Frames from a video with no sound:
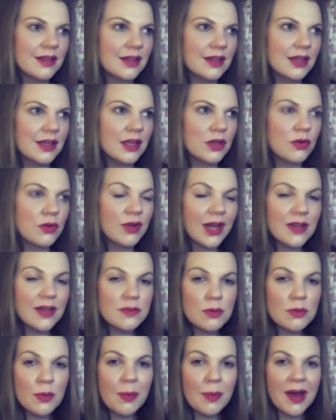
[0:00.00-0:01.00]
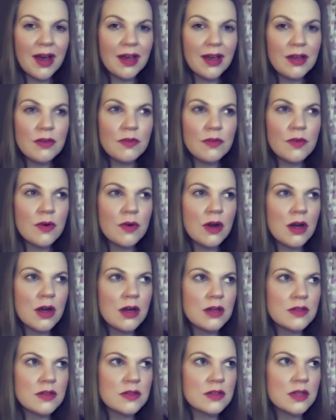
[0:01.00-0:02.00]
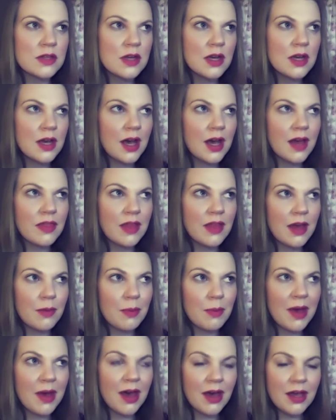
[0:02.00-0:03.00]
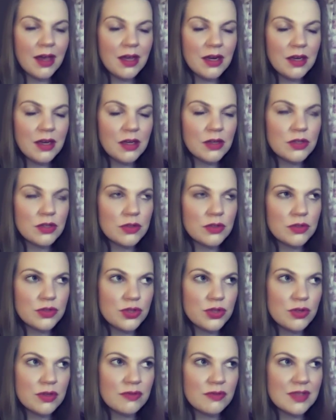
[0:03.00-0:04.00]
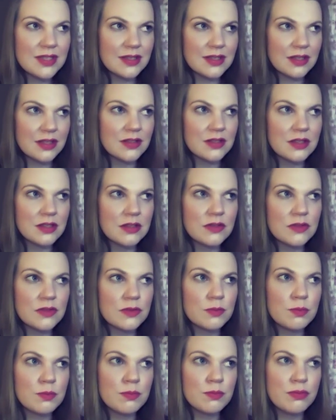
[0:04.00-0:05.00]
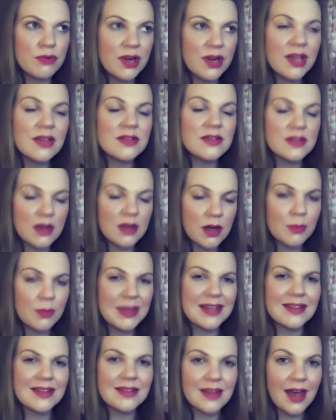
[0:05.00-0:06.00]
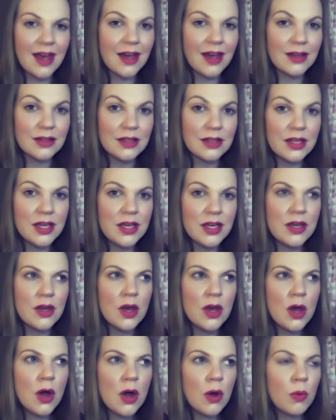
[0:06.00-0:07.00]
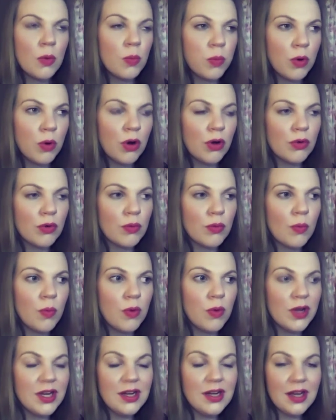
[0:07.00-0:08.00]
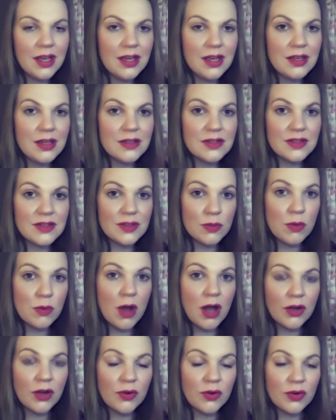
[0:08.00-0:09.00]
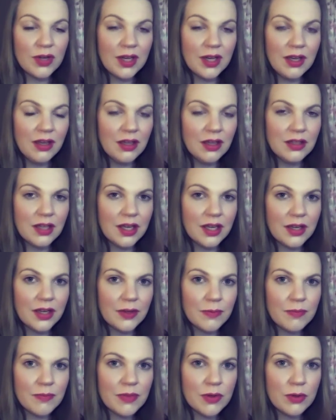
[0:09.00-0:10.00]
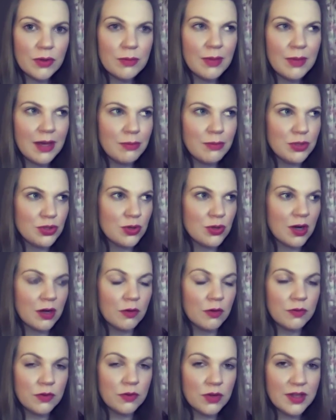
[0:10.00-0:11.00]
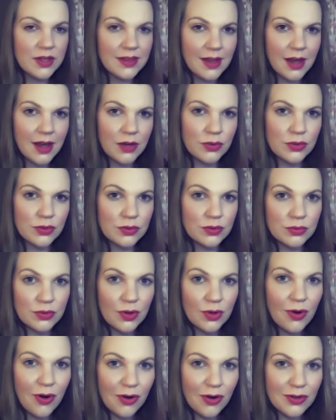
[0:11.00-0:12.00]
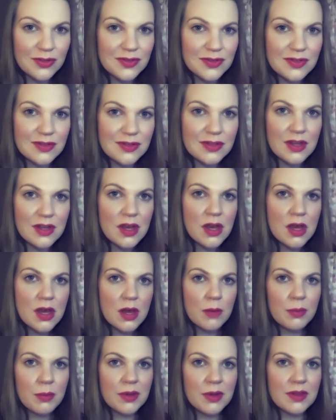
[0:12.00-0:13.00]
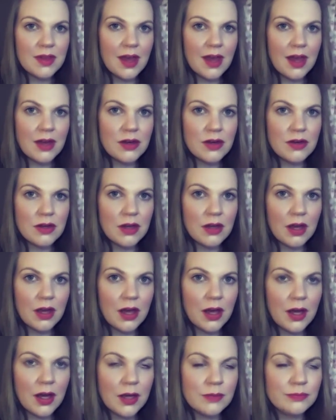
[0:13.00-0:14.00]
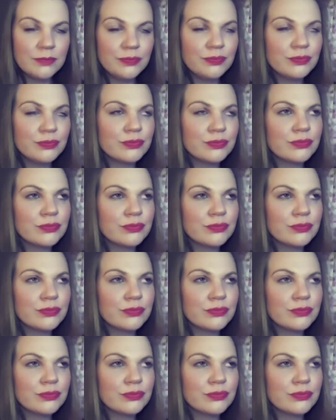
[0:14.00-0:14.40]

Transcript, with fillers: it creates more pain for us, and that pain during resistance brings up exactly what we need to work on healing. We may be trying to avoid that at all costs, but then um,